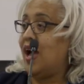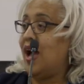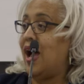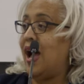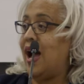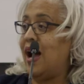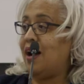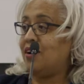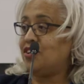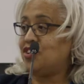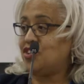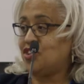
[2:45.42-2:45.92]

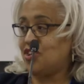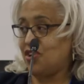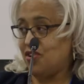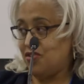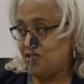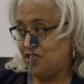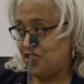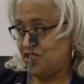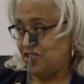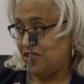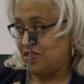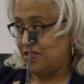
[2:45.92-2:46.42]
Our
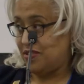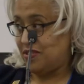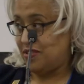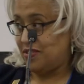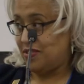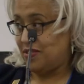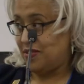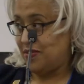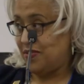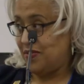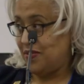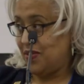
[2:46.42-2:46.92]

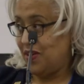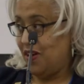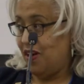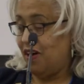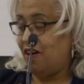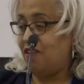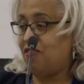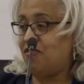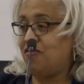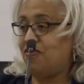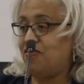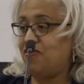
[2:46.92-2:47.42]
churches
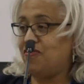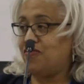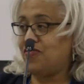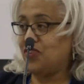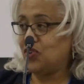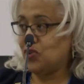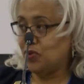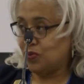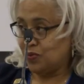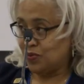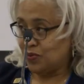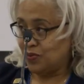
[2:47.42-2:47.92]
are
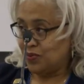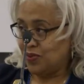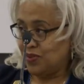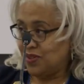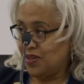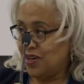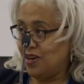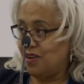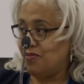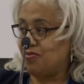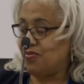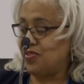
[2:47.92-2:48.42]
full
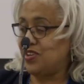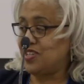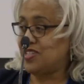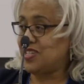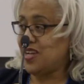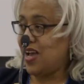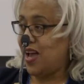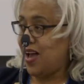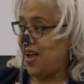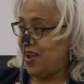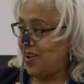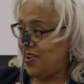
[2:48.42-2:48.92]
of
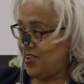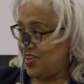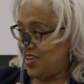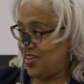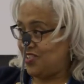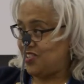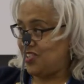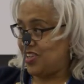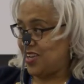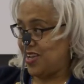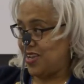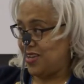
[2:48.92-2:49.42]
retired
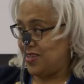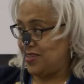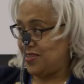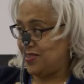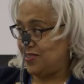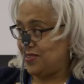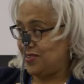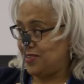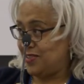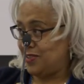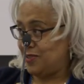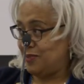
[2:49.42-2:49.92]

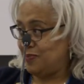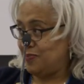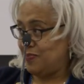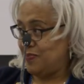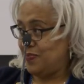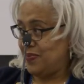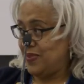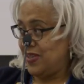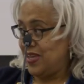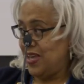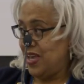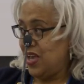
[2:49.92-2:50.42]
educators.
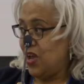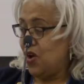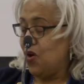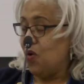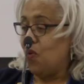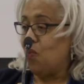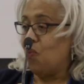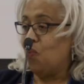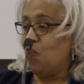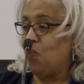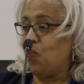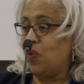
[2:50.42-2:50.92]

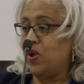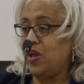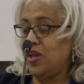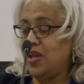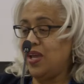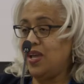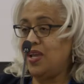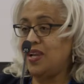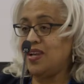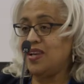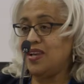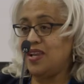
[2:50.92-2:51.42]

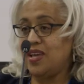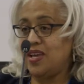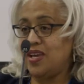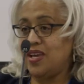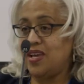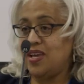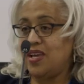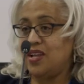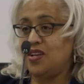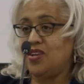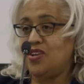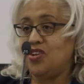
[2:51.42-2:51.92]
We
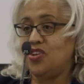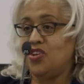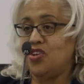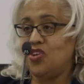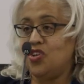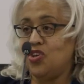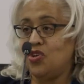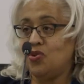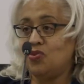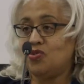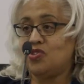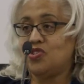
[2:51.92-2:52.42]
need
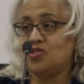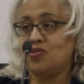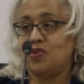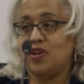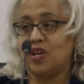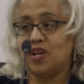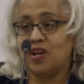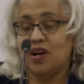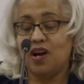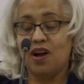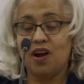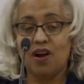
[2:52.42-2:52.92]
you
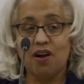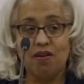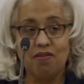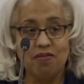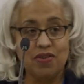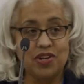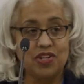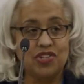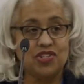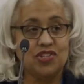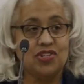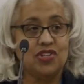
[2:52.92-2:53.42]
to
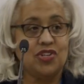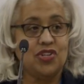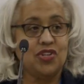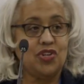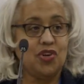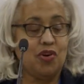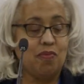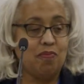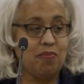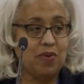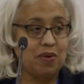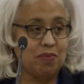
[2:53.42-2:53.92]
encourage
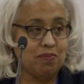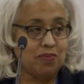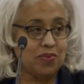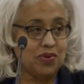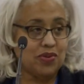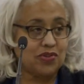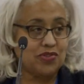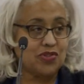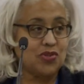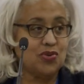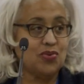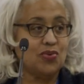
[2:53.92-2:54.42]
your
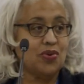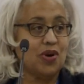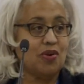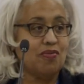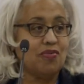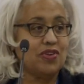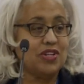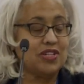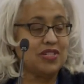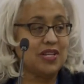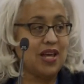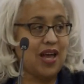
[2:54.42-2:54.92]
members who are
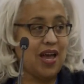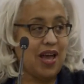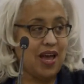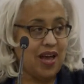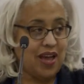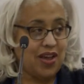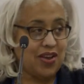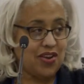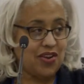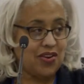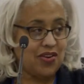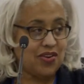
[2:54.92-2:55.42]

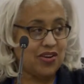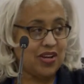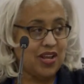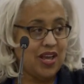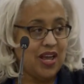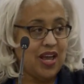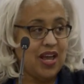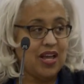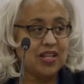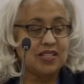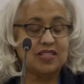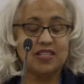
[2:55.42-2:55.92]
retired
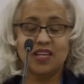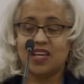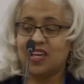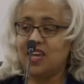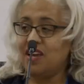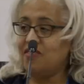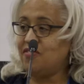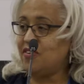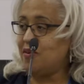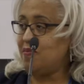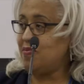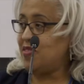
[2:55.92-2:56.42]
to
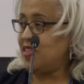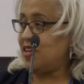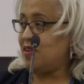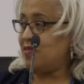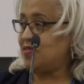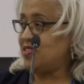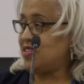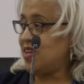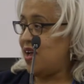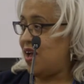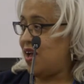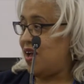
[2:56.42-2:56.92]
give them their
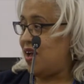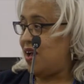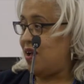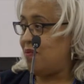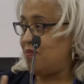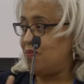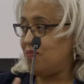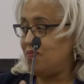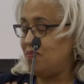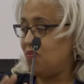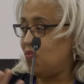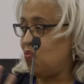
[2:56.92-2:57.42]

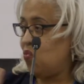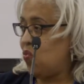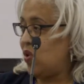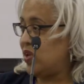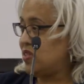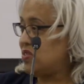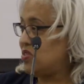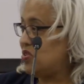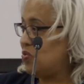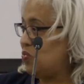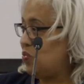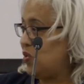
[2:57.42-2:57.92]
time
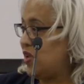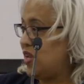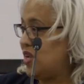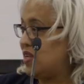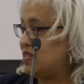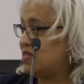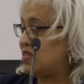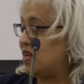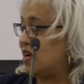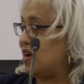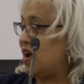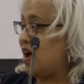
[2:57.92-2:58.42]
once a
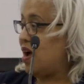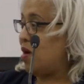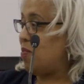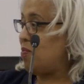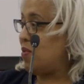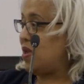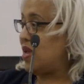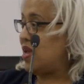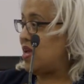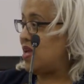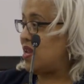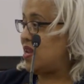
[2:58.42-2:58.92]
week to come
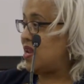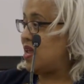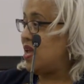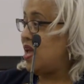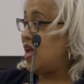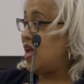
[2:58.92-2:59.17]
in